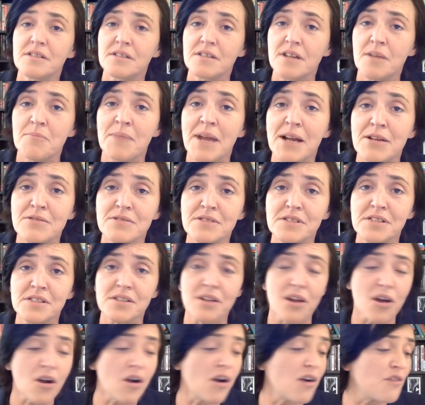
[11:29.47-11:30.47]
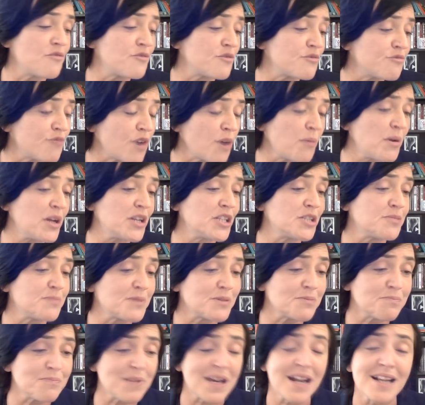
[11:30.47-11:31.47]
amounts of rubbish,
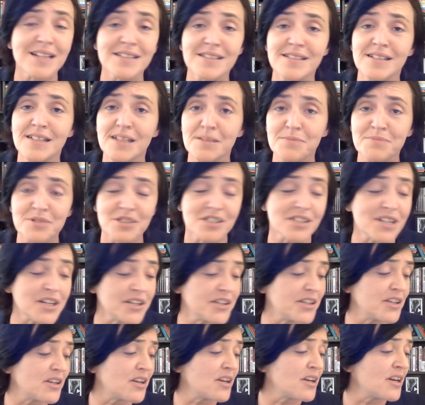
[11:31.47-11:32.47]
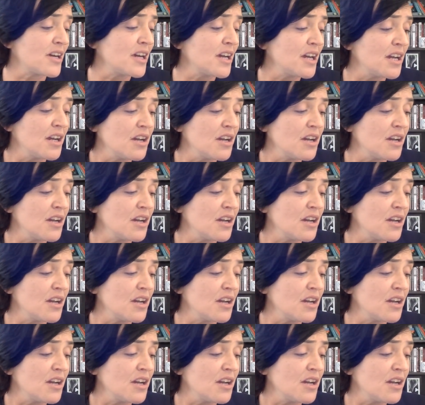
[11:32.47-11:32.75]
plastic in particular,